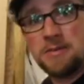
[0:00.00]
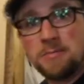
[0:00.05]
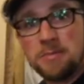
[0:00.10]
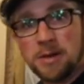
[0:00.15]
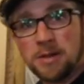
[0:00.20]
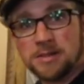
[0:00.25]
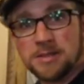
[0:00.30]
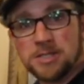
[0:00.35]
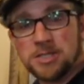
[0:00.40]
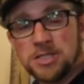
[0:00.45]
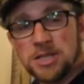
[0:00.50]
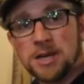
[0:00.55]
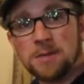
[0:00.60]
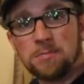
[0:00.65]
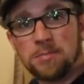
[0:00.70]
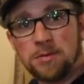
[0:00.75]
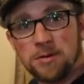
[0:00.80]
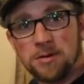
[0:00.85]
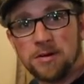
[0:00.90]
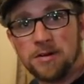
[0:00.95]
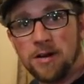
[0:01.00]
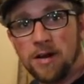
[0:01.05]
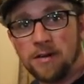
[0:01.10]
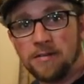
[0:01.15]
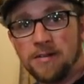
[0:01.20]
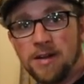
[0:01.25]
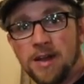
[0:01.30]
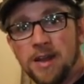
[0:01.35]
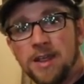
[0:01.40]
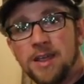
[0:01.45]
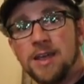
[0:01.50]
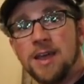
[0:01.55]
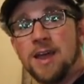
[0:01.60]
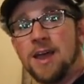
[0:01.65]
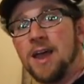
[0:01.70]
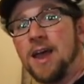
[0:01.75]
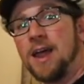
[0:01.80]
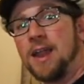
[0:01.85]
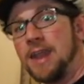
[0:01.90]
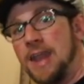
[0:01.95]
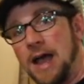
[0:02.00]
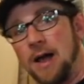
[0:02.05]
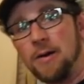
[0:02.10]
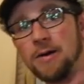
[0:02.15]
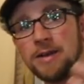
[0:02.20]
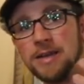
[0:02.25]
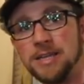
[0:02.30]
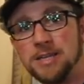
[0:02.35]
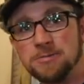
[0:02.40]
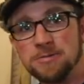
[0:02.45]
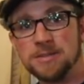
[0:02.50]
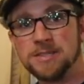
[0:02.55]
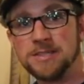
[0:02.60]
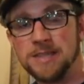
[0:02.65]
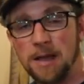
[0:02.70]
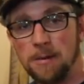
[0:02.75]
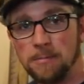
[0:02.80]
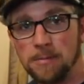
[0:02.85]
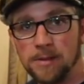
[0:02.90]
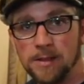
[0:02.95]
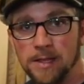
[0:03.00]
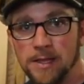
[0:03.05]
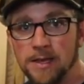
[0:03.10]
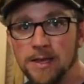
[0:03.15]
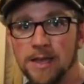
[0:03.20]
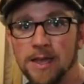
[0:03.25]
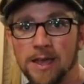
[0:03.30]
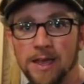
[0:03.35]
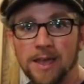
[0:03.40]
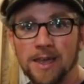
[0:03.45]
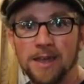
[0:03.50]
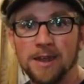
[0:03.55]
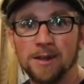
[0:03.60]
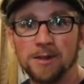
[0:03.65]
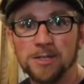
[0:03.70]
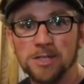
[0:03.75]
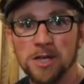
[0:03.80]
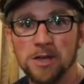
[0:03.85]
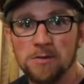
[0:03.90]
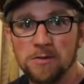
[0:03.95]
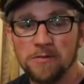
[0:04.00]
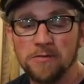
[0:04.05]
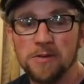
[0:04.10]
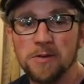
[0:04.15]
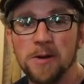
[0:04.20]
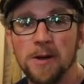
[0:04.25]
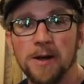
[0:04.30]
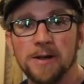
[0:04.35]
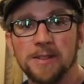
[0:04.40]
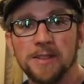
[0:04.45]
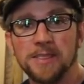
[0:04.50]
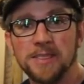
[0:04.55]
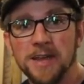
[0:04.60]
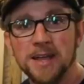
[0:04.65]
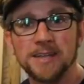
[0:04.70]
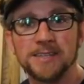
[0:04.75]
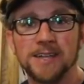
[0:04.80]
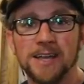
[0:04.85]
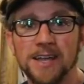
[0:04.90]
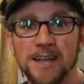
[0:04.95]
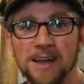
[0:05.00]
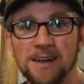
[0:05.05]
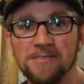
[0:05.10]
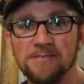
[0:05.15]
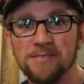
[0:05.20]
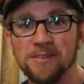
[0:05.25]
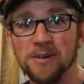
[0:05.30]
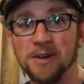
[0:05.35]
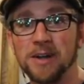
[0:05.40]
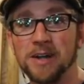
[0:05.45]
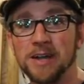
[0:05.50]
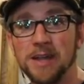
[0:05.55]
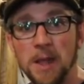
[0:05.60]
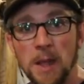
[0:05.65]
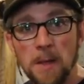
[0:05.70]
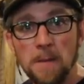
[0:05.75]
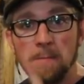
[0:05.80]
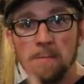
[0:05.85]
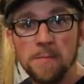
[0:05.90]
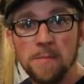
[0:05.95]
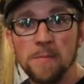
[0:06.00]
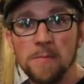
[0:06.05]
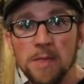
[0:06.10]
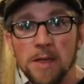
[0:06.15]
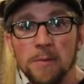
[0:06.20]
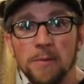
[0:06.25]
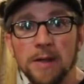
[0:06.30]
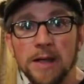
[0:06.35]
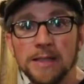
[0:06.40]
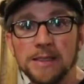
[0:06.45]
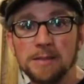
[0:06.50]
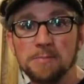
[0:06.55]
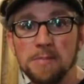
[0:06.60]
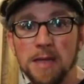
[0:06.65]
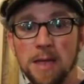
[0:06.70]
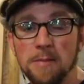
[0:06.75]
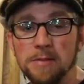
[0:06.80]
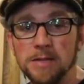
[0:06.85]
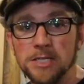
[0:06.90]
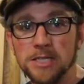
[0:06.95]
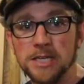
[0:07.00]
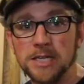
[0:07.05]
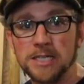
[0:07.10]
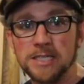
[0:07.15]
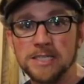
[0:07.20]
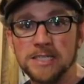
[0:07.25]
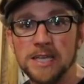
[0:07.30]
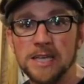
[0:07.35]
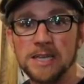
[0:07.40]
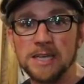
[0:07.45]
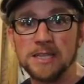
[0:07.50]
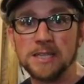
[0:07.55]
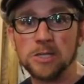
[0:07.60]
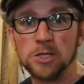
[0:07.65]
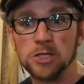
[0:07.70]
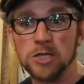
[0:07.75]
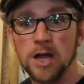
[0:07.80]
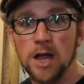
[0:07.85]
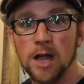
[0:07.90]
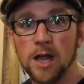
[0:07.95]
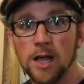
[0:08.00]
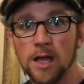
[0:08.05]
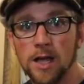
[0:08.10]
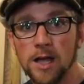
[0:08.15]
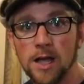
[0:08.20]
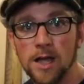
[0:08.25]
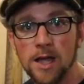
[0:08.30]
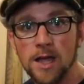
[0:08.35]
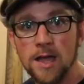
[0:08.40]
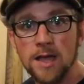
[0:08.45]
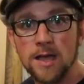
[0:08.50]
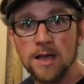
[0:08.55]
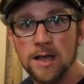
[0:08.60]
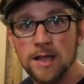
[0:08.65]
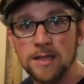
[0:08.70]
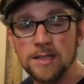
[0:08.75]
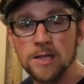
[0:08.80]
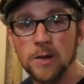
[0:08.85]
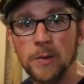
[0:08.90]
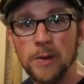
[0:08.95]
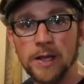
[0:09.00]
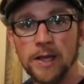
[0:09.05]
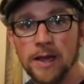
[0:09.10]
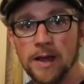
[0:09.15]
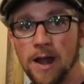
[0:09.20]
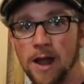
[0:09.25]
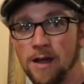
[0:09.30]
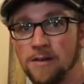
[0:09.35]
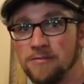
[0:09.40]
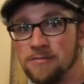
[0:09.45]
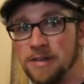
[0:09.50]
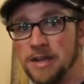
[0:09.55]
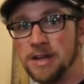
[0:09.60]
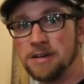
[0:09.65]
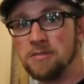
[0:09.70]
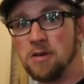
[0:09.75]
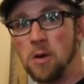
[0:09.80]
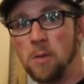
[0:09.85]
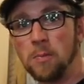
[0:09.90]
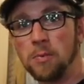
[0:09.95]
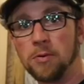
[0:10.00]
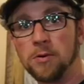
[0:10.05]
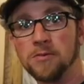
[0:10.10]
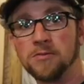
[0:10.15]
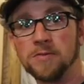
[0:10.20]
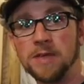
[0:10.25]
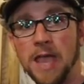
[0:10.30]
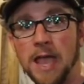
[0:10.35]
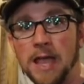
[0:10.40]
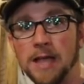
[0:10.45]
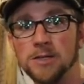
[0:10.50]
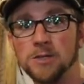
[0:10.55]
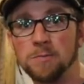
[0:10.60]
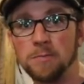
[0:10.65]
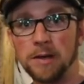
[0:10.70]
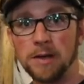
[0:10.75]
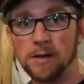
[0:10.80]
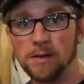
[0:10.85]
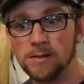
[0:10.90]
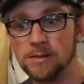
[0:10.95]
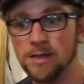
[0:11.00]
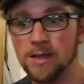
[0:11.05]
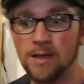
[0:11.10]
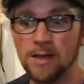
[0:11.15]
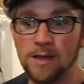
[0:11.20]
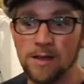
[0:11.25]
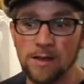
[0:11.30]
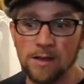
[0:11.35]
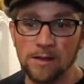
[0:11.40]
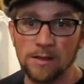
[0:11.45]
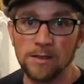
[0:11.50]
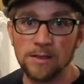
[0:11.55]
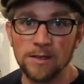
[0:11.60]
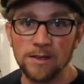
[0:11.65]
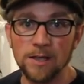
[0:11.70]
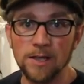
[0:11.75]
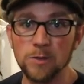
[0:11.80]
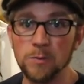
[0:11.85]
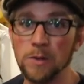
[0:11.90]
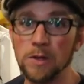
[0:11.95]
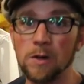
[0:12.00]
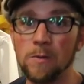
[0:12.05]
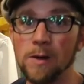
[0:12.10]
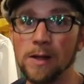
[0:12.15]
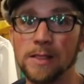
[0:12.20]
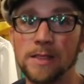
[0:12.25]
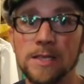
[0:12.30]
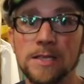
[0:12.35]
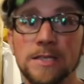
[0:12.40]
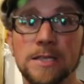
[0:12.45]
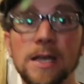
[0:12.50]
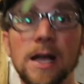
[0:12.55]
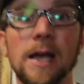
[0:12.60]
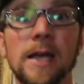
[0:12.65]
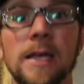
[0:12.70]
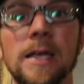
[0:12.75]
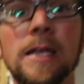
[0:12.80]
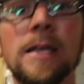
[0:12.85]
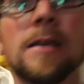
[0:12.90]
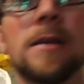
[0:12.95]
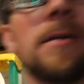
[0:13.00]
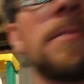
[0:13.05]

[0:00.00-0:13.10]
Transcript: we built the chick brooder already. Now I need to assemble it, and I'll show you a few other things I got for it. And we got the baby chicks sitting in the truck until we get our Figaro proof cage built, because we don't want this guy eating